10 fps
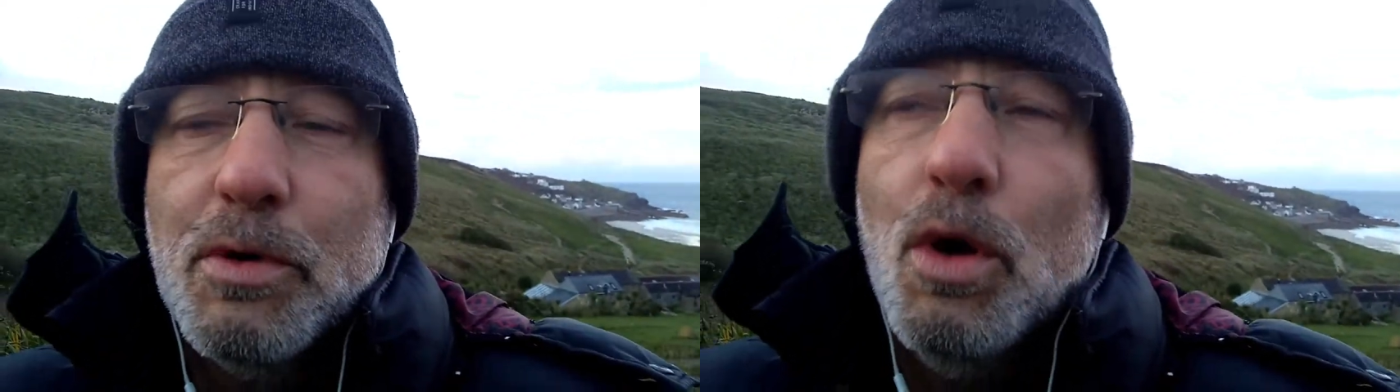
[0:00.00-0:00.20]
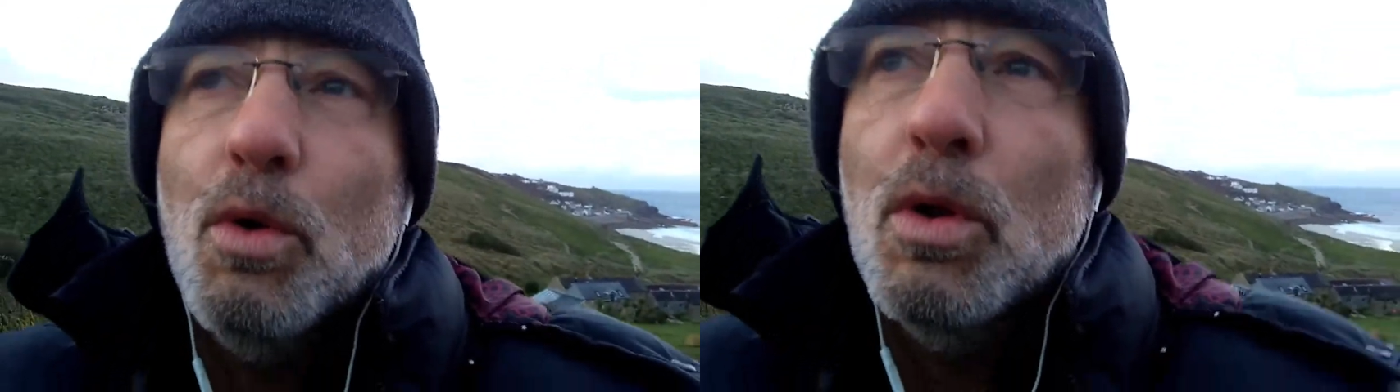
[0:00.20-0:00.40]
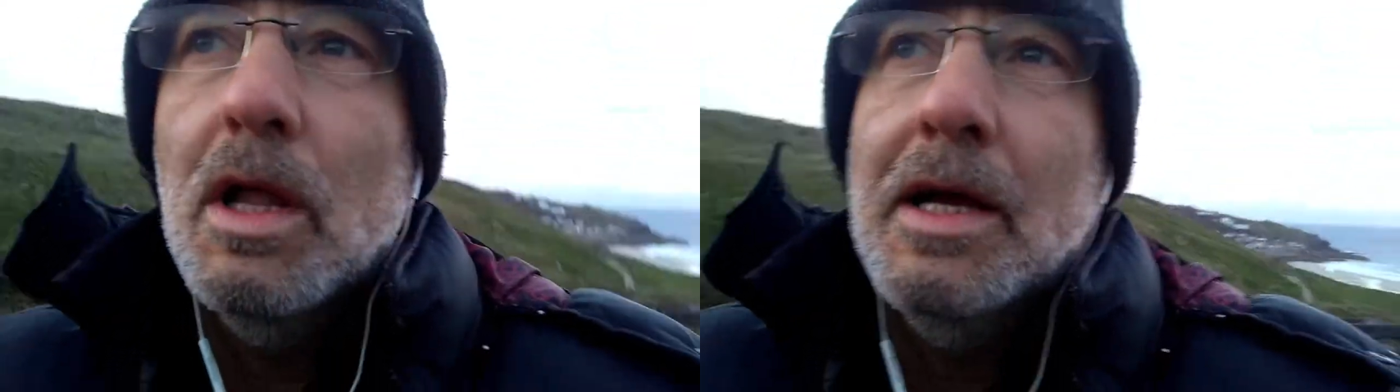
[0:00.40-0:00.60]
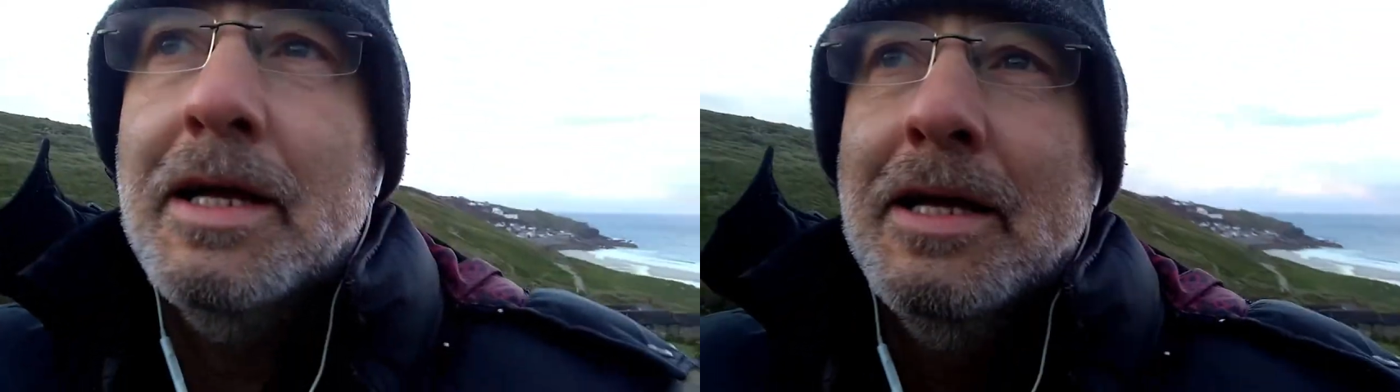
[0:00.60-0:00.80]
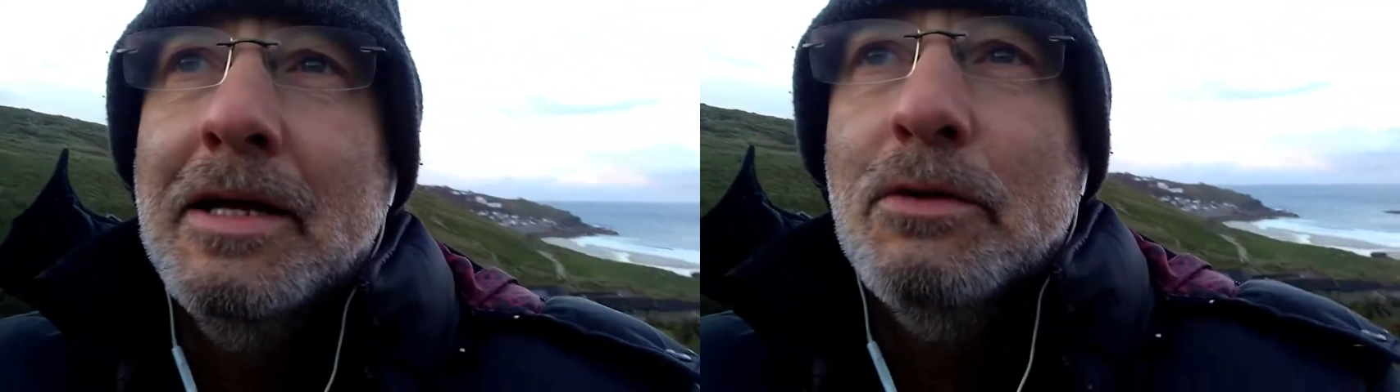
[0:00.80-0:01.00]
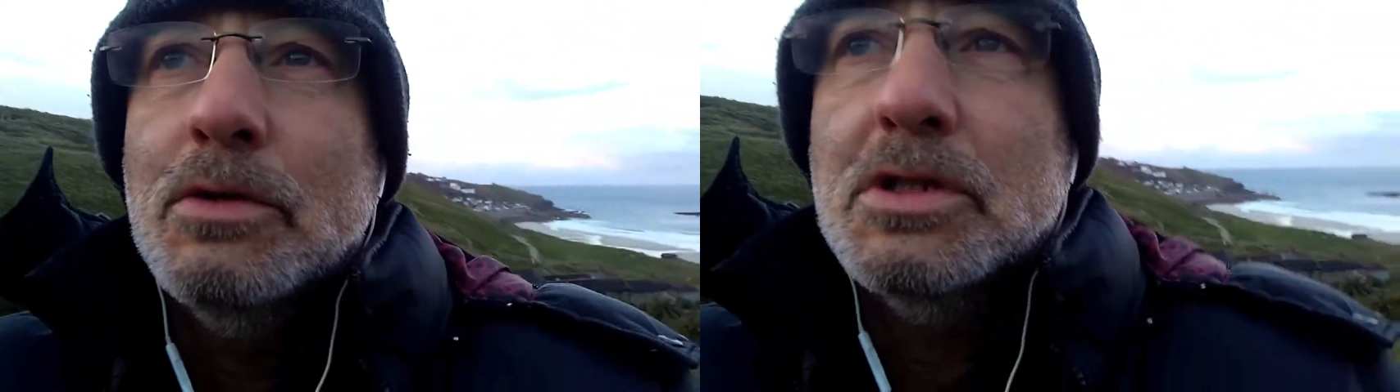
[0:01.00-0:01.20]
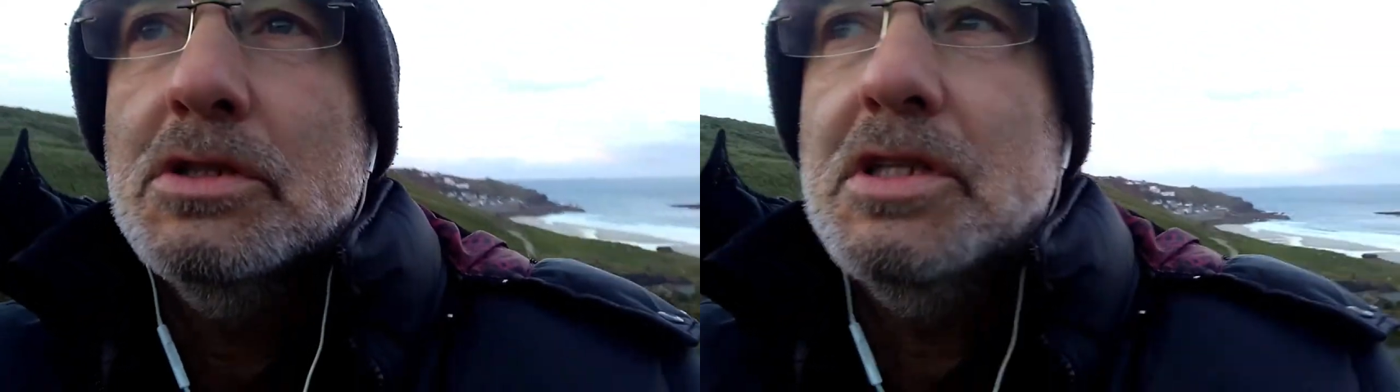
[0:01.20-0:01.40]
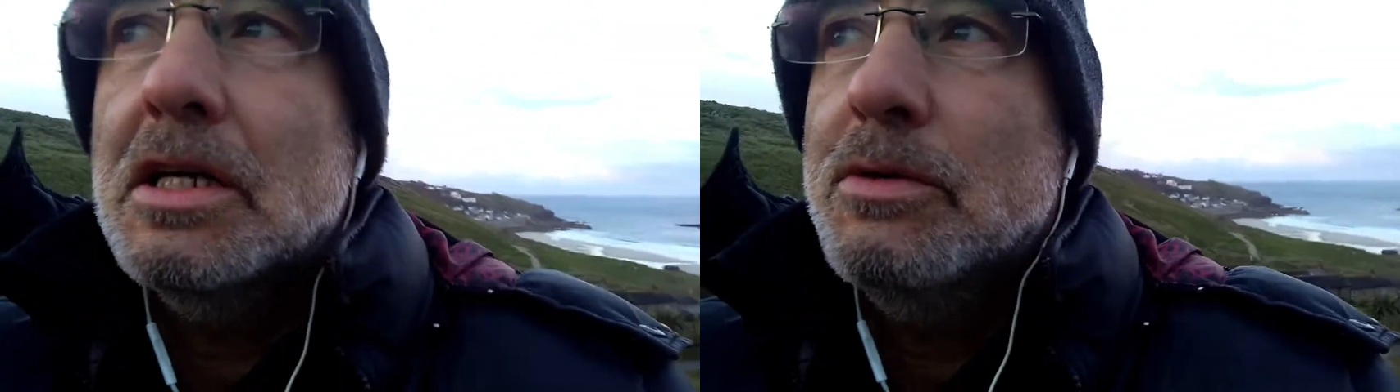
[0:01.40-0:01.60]
role was
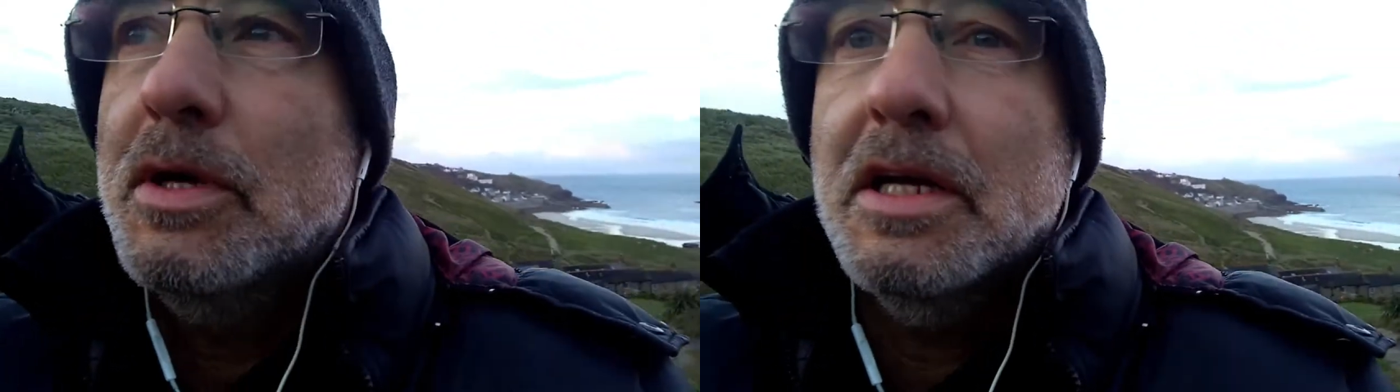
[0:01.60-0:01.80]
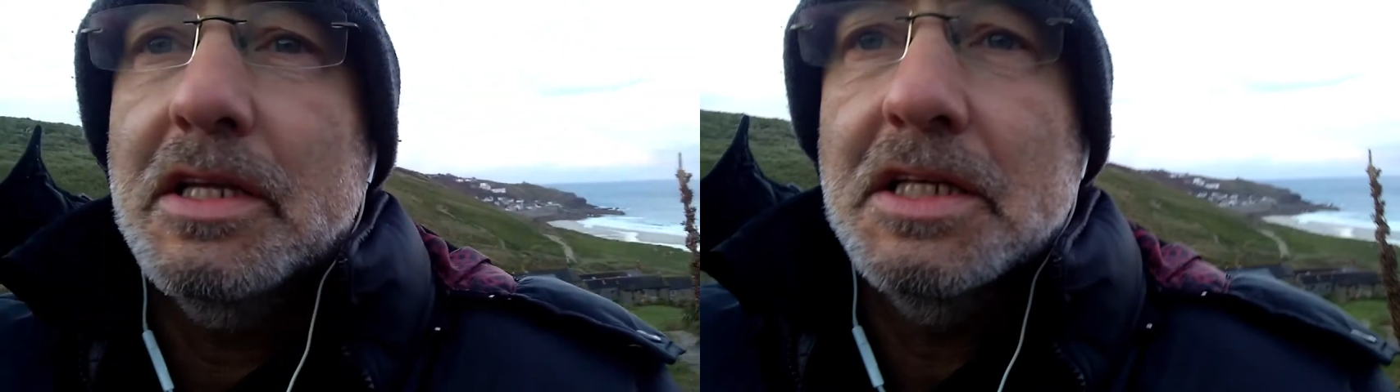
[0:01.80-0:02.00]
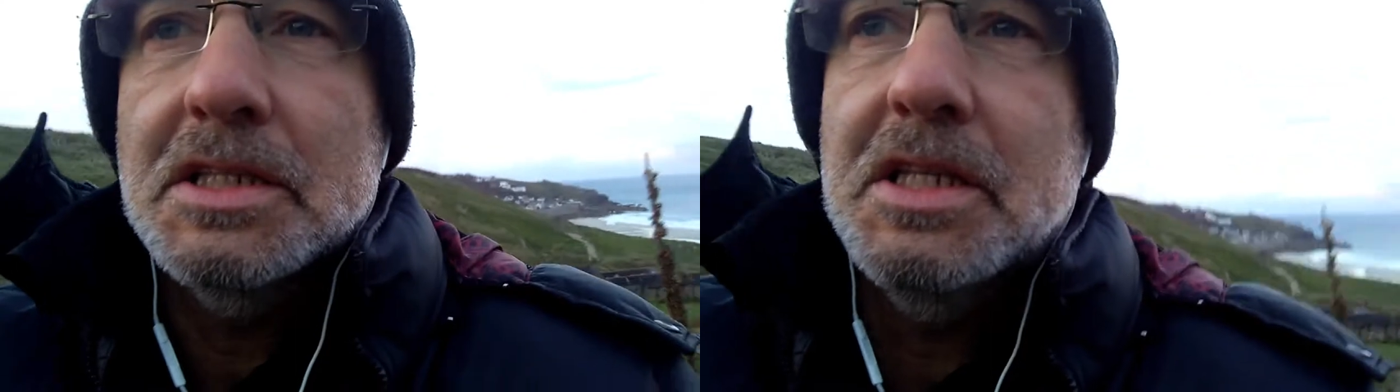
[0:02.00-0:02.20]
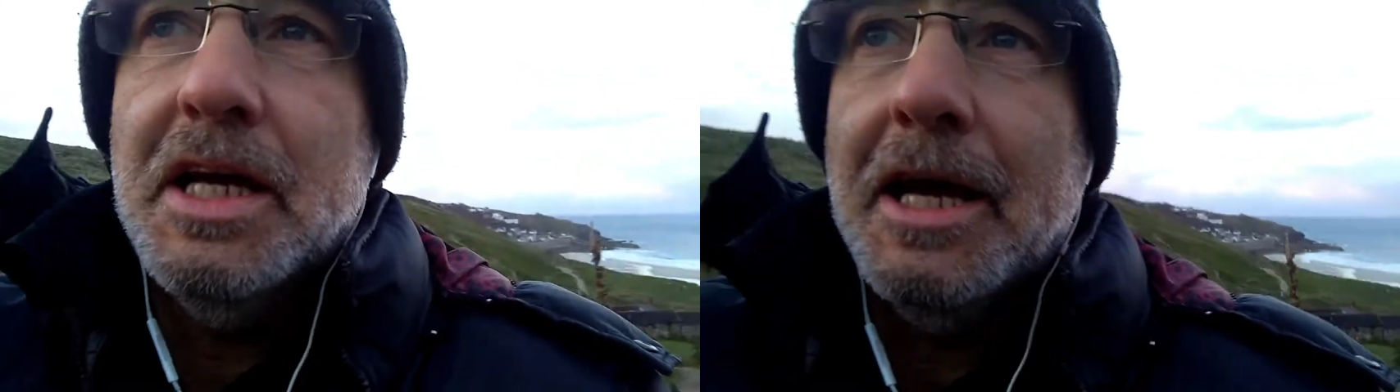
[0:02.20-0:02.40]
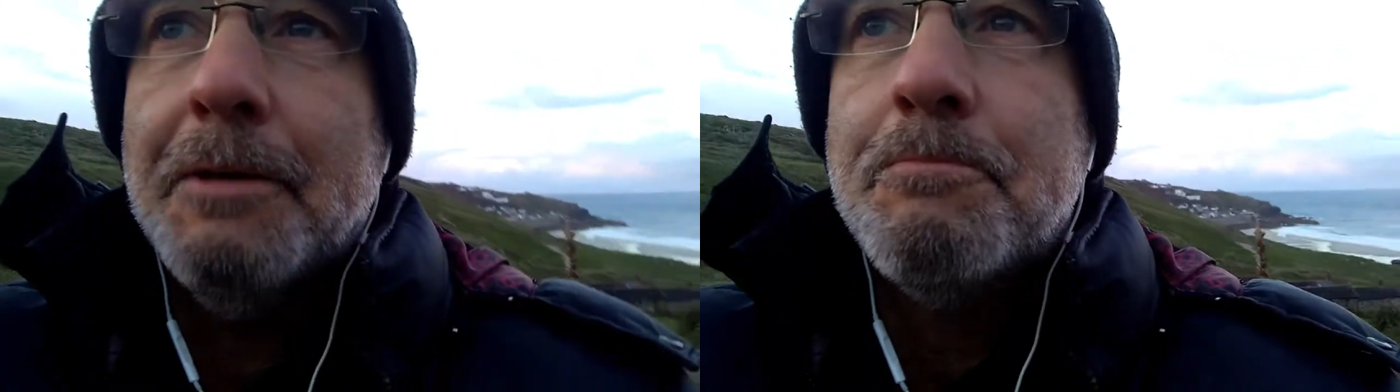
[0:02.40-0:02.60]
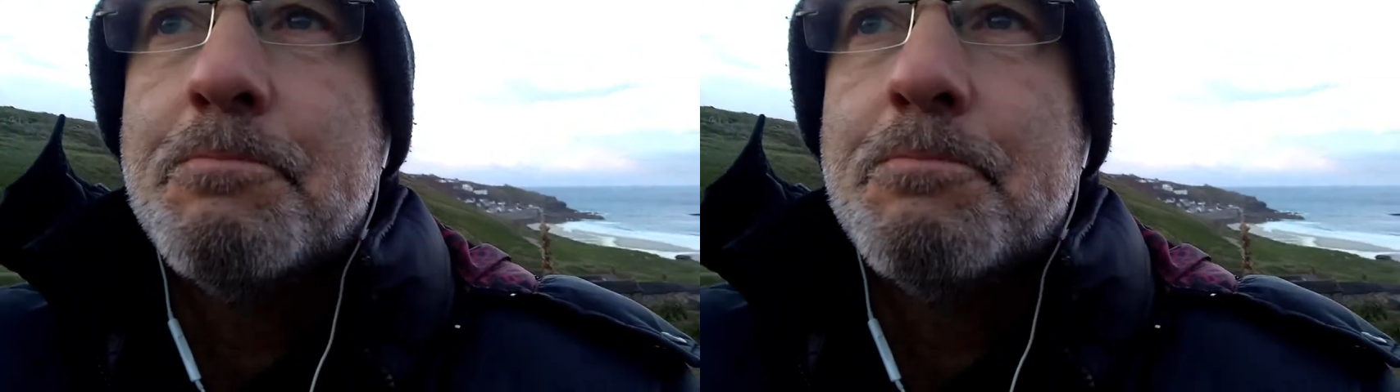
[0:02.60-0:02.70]
in January of this year.